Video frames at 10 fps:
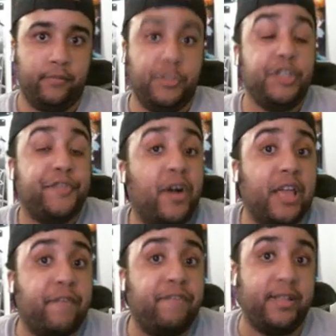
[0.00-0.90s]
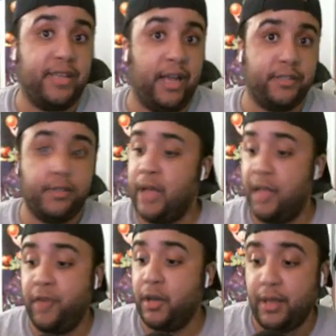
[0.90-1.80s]
Just fucking fantastic. I
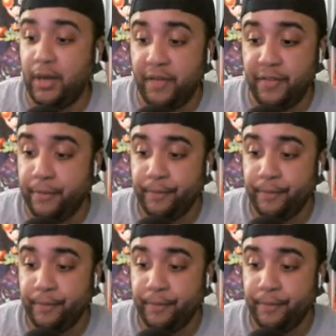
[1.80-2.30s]
fucking love it.